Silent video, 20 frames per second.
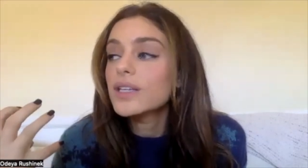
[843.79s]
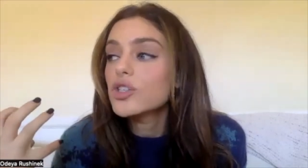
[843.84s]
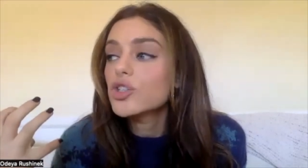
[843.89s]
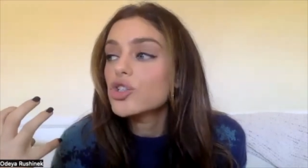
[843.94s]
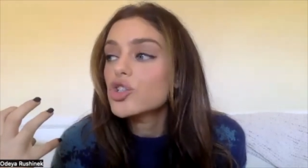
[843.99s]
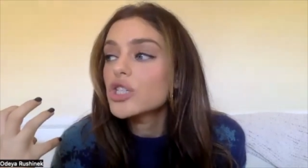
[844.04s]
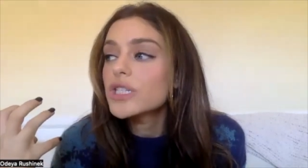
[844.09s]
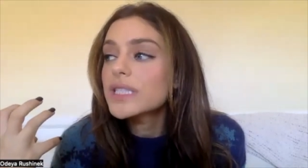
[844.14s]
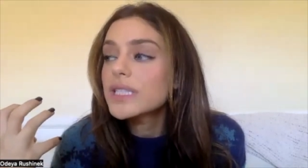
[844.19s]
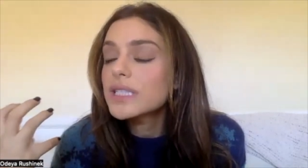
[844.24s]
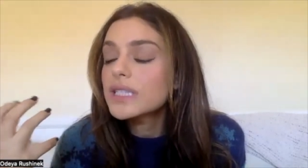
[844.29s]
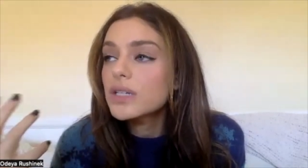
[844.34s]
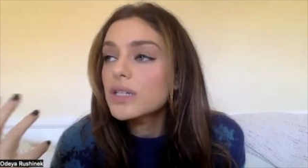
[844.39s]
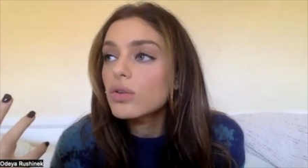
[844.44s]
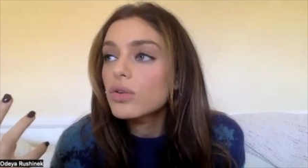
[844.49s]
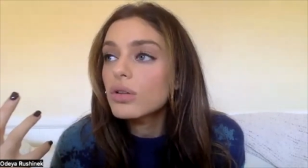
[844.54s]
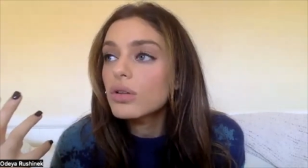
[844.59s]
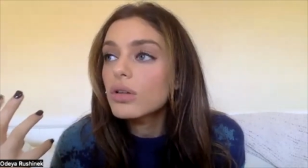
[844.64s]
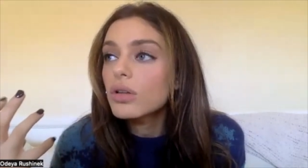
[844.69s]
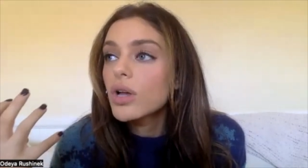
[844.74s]
she
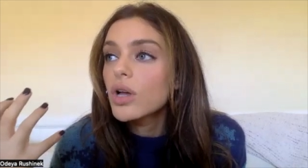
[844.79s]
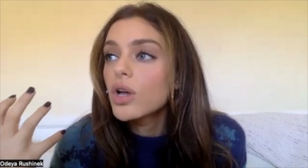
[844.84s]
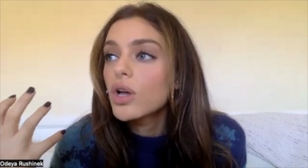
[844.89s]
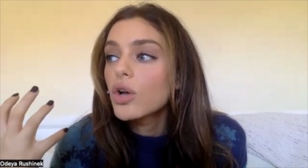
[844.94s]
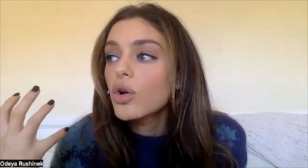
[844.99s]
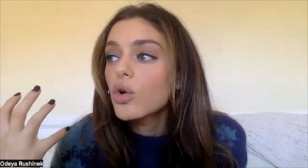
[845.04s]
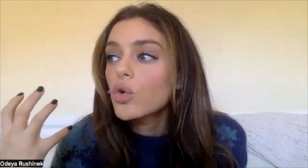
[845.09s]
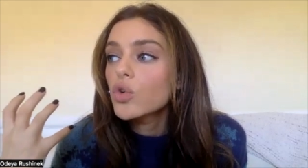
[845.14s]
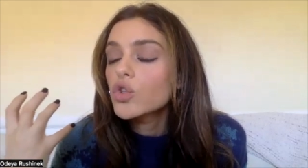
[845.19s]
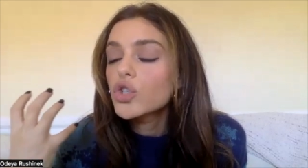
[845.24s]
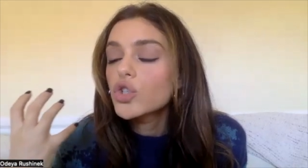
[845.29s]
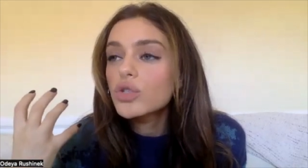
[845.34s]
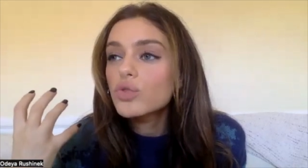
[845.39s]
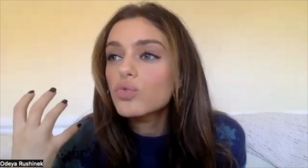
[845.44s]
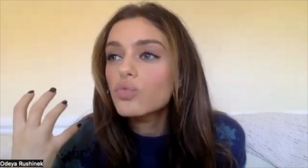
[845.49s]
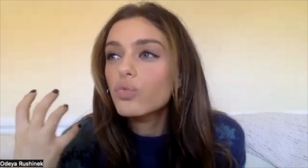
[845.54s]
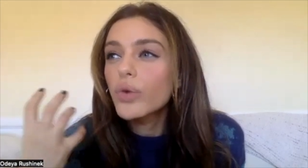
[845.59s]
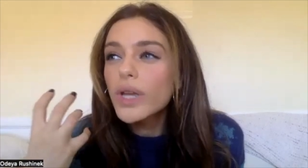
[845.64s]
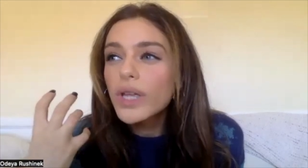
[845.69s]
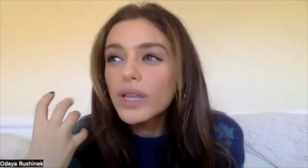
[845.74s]
still just
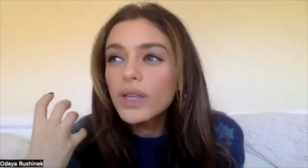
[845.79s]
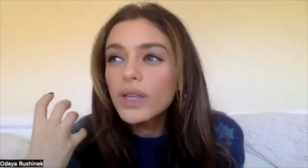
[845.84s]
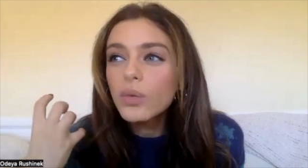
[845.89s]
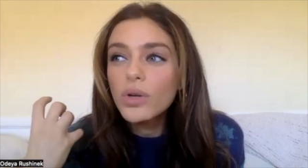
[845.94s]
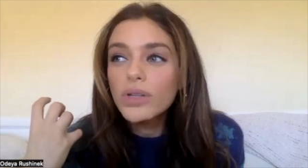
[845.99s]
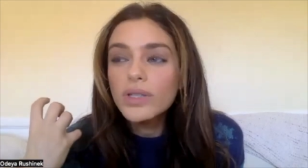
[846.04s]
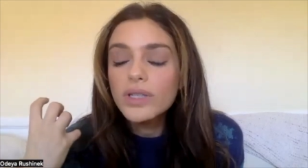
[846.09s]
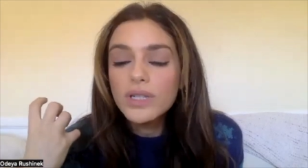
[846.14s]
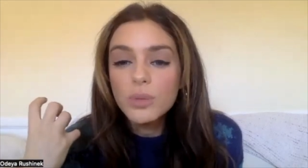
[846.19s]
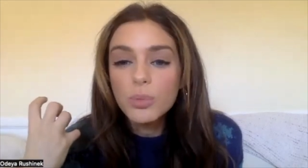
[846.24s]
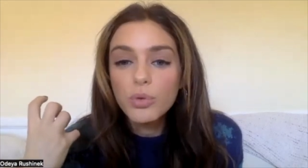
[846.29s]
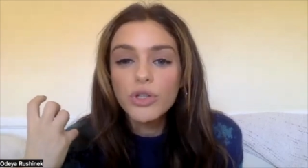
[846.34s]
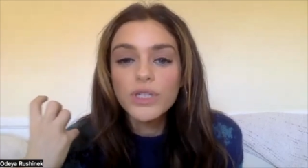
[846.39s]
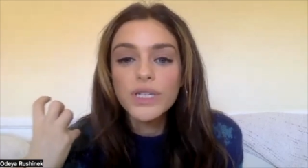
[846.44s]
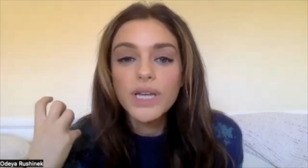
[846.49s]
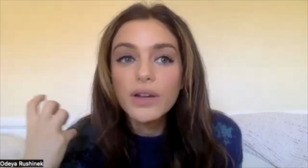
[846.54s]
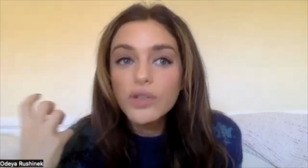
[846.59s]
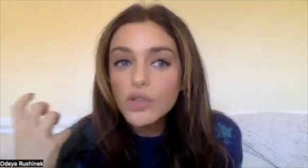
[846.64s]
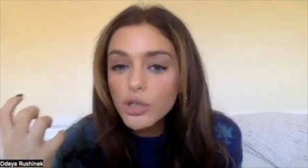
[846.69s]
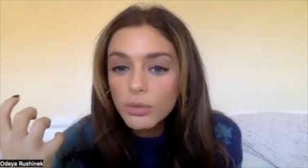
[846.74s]
really wants to
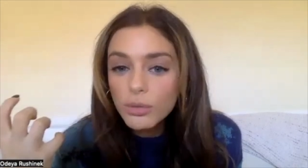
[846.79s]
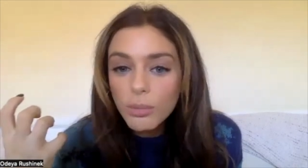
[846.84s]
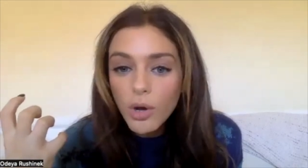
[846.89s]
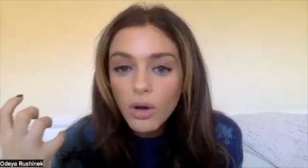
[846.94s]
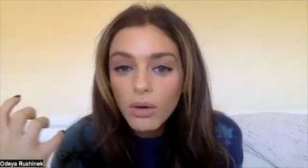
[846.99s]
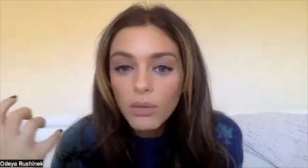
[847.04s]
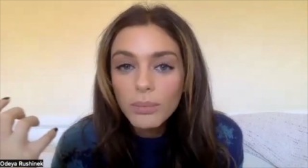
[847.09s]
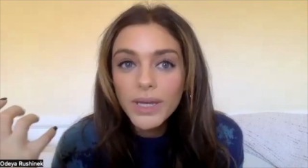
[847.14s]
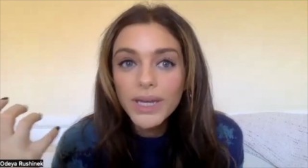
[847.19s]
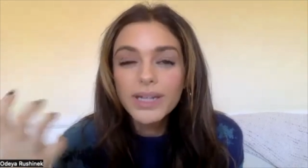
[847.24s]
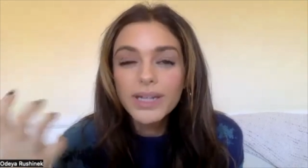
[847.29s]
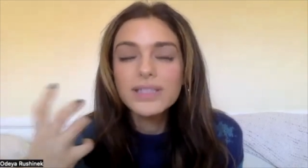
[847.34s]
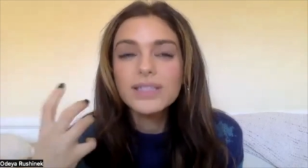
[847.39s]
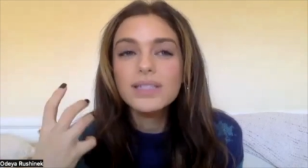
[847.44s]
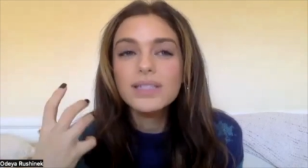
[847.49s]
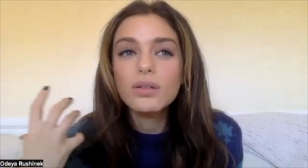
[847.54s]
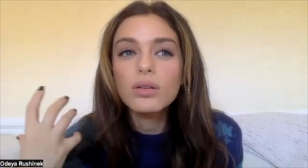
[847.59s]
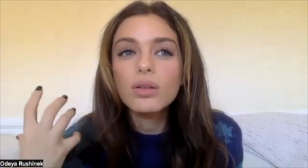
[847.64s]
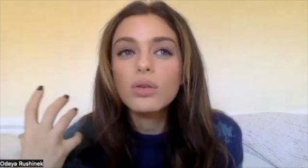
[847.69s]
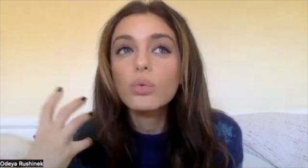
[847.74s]
protect her mom and it's
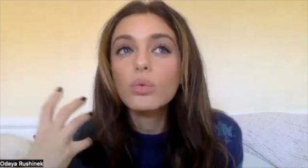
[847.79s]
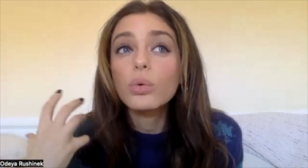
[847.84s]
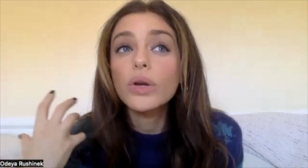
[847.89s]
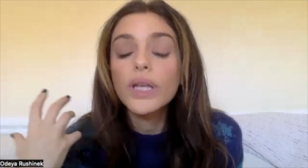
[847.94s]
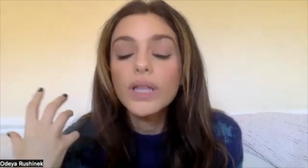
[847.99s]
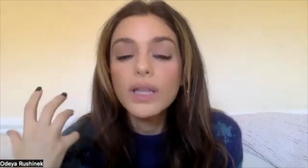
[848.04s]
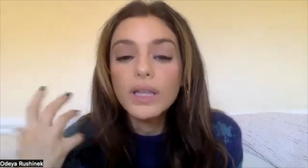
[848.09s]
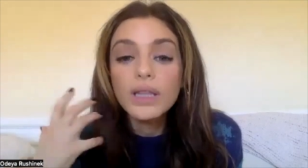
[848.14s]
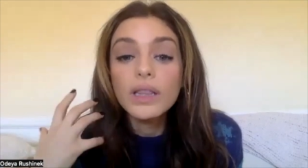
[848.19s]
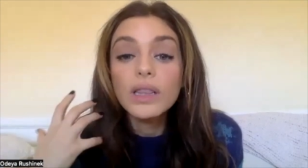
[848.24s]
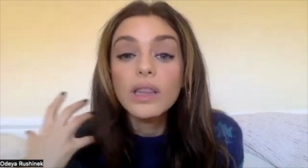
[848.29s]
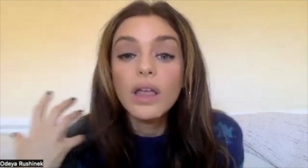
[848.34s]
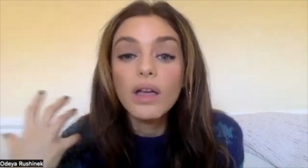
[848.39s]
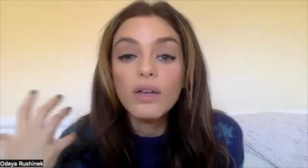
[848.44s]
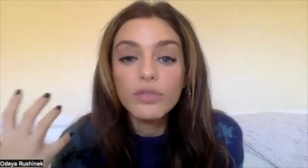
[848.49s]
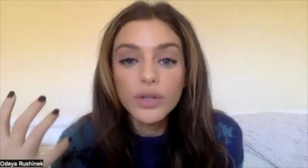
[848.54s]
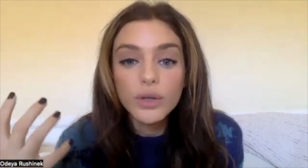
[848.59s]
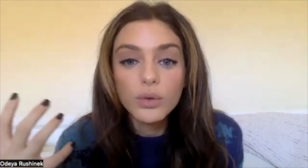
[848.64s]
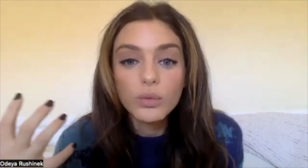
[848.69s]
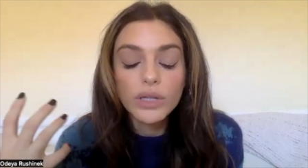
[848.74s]
still a really
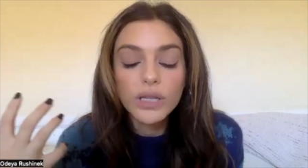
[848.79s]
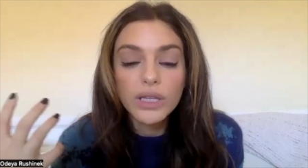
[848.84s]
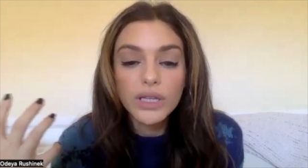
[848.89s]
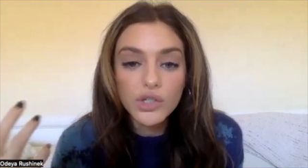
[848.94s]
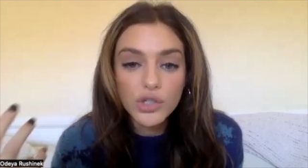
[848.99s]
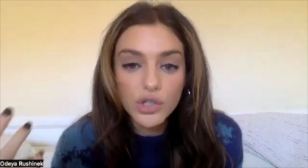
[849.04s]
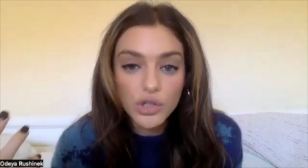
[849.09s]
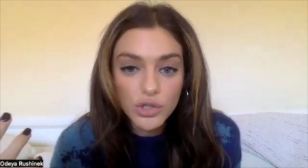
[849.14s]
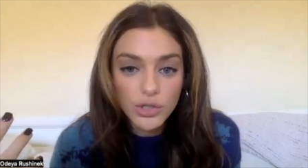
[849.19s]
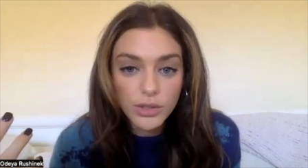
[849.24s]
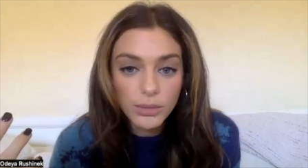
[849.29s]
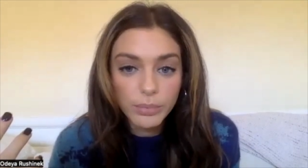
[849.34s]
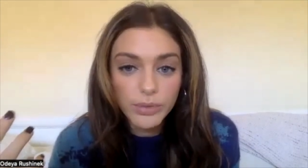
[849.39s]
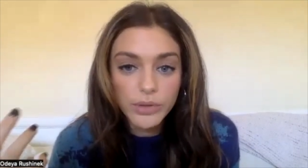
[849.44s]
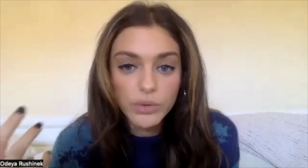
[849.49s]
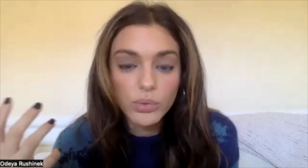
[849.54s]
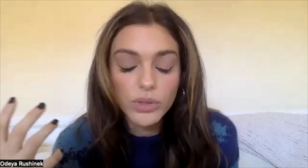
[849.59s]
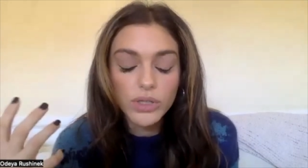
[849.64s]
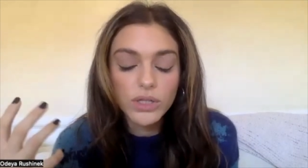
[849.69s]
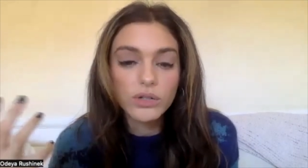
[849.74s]
loving relationship
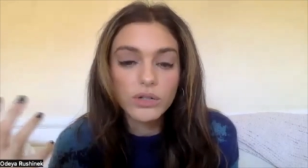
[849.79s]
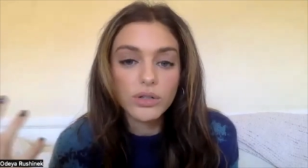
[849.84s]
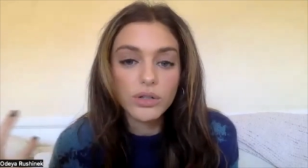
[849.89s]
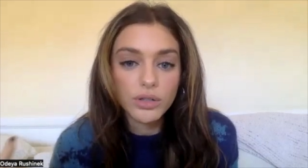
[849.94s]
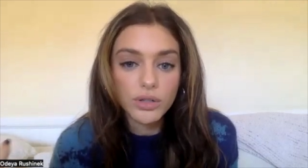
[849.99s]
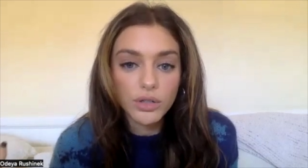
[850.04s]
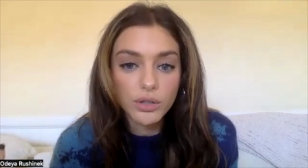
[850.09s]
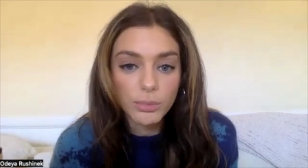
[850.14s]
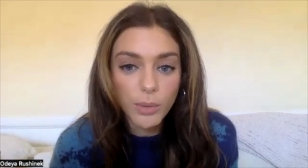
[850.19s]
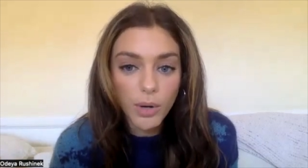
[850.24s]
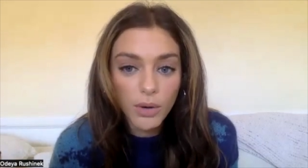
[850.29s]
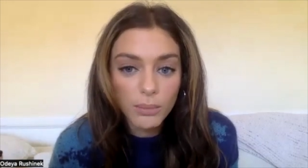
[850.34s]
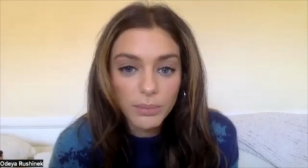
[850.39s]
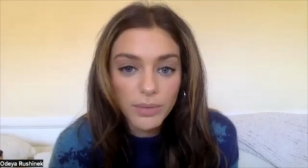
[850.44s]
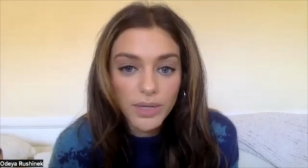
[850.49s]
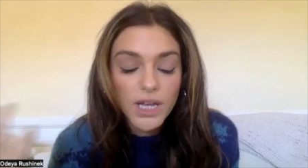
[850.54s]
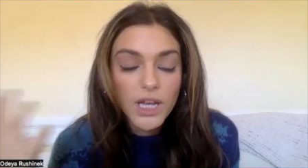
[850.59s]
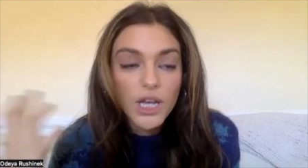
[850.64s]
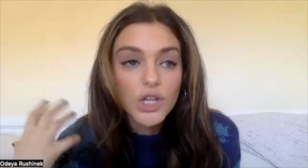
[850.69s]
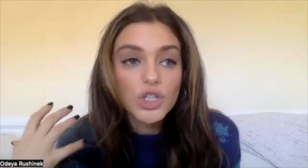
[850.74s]
between her and her mom
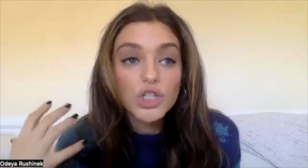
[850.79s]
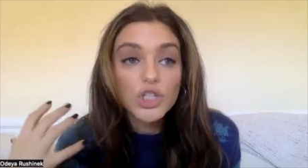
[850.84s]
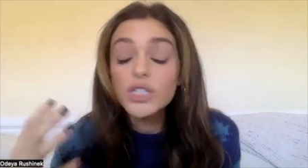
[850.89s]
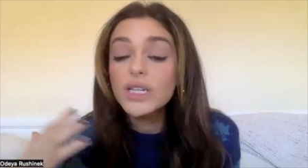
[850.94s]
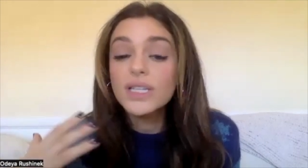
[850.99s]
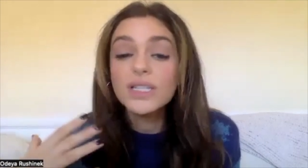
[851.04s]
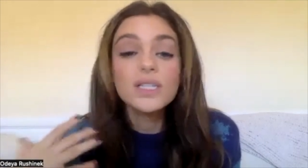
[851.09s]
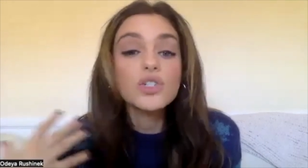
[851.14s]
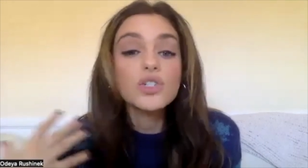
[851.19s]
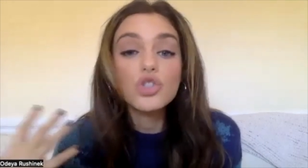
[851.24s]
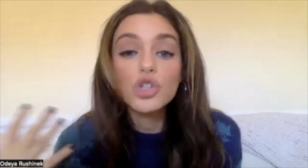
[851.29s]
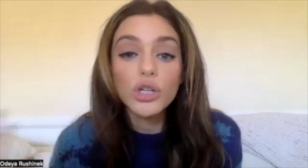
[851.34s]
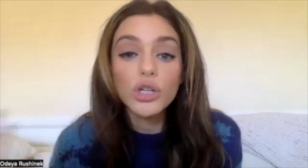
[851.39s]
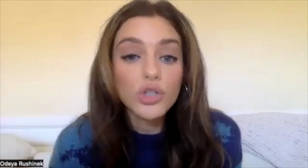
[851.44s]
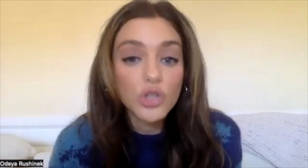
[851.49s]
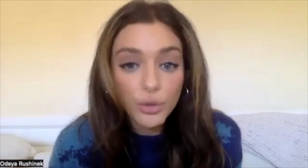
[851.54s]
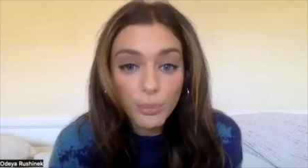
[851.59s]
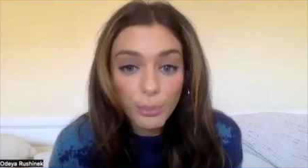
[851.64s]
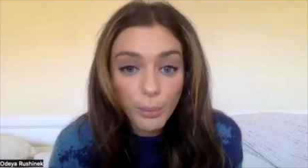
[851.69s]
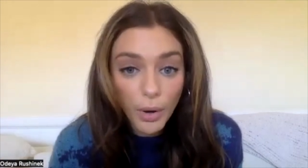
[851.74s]
she doesn't
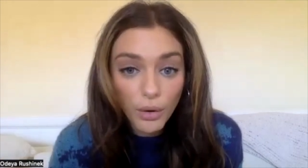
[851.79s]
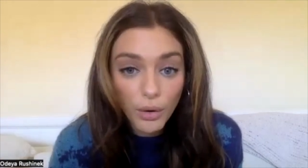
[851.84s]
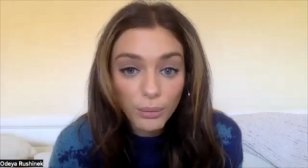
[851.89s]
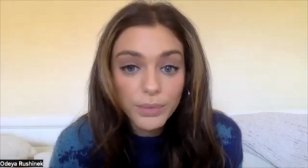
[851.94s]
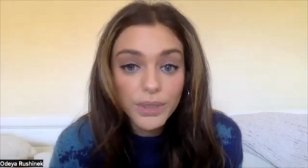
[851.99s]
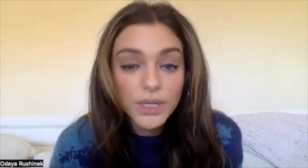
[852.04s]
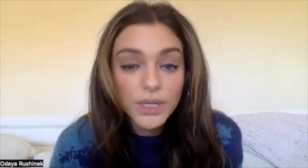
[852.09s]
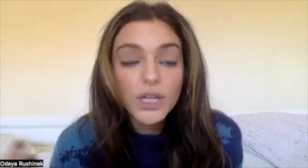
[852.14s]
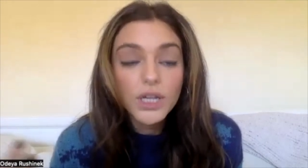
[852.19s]
judge her mom